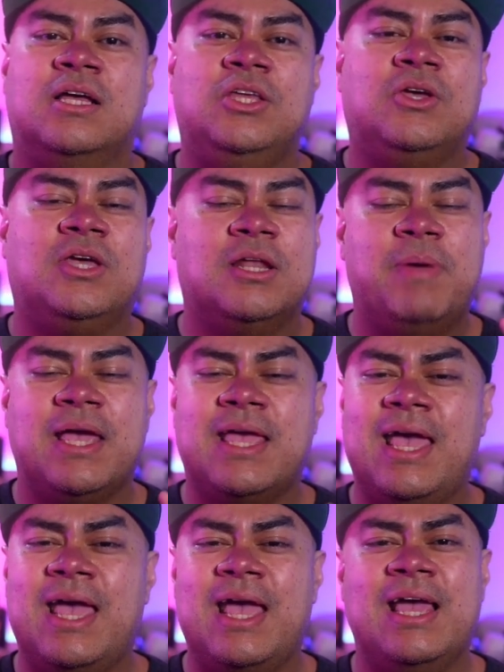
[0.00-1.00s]
you can
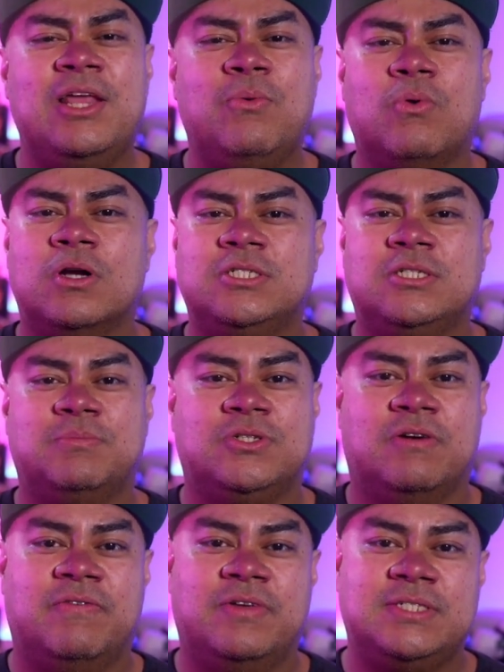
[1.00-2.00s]
make any worship
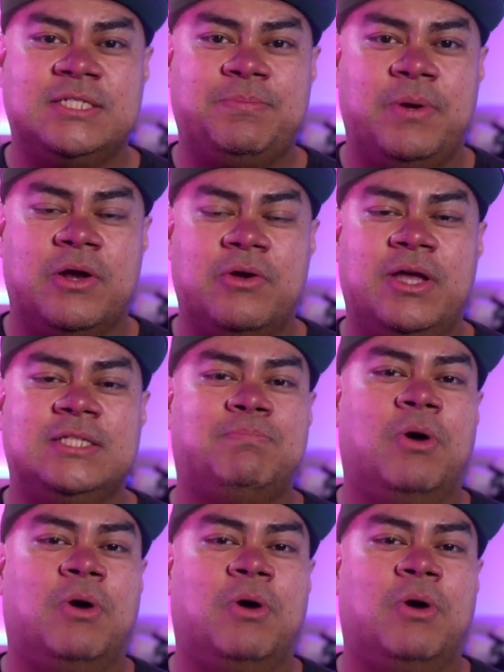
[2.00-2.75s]
service experience